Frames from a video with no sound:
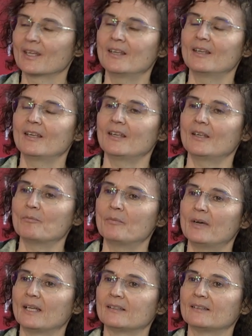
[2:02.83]
because by
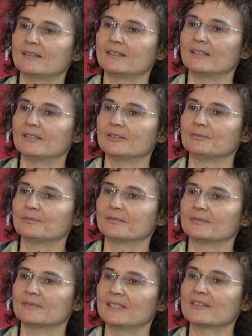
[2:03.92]
definition, when we are
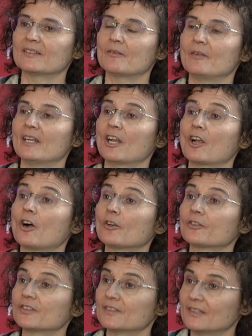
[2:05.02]
asleep, we
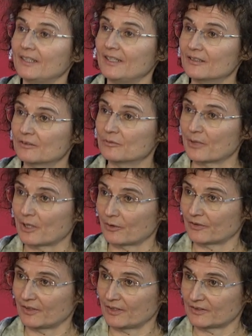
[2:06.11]
are
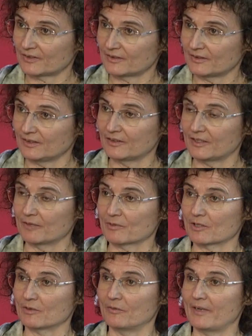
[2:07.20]
disconnected from the environment.